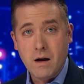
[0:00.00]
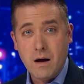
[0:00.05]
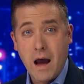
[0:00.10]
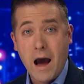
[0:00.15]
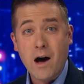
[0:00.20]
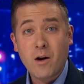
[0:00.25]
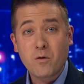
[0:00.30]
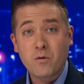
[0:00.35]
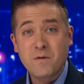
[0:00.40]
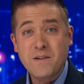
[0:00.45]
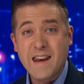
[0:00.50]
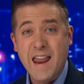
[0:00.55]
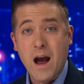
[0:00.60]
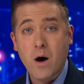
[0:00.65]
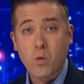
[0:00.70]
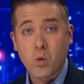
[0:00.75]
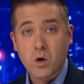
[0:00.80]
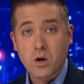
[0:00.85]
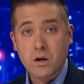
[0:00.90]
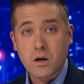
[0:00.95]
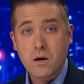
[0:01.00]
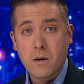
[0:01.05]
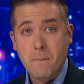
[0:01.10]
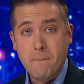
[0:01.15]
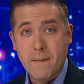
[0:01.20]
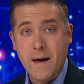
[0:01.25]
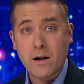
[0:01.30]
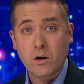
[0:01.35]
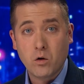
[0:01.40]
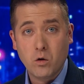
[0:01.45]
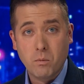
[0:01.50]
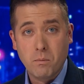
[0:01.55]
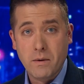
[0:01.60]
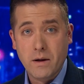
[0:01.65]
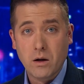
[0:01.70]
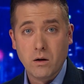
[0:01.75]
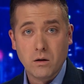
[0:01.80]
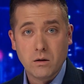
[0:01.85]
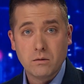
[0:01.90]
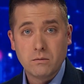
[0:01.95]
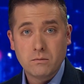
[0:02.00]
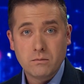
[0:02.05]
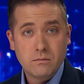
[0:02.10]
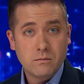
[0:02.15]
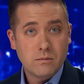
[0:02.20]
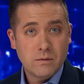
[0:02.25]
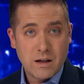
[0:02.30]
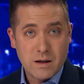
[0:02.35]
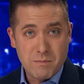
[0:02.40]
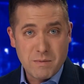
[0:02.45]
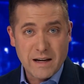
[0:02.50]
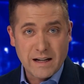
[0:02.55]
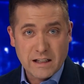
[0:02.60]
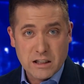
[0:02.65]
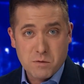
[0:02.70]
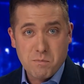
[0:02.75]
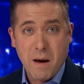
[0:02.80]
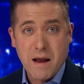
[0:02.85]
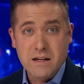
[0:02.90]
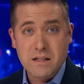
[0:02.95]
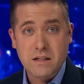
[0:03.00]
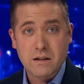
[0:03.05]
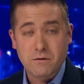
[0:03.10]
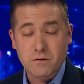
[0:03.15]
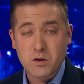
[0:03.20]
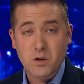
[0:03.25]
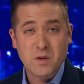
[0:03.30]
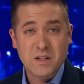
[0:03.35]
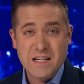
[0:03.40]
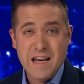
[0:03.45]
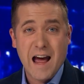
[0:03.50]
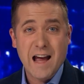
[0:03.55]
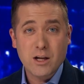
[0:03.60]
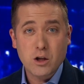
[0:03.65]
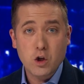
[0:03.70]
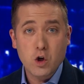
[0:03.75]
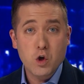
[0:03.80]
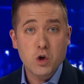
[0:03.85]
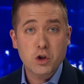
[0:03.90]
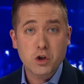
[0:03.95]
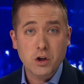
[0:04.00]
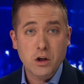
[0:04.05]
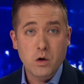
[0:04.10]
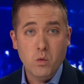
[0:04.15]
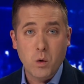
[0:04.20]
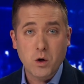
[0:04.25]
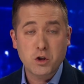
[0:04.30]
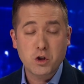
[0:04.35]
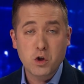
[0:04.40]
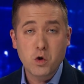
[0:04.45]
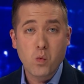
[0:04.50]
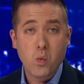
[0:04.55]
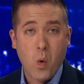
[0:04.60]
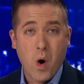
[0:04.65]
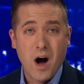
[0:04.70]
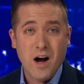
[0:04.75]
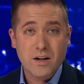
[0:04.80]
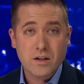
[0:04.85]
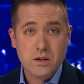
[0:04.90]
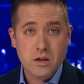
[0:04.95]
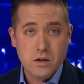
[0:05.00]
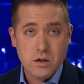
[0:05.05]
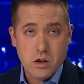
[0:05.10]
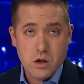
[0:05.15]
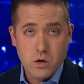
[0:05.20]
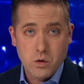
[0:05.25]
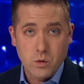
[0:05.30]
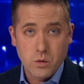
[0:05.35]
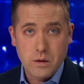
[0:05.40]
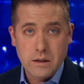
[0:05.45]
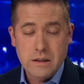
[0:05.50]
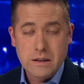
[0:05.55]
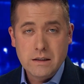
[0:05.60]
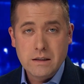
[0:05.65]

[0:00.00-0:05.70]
out of network medical bill can be expensive, so it's not usually what you want to do.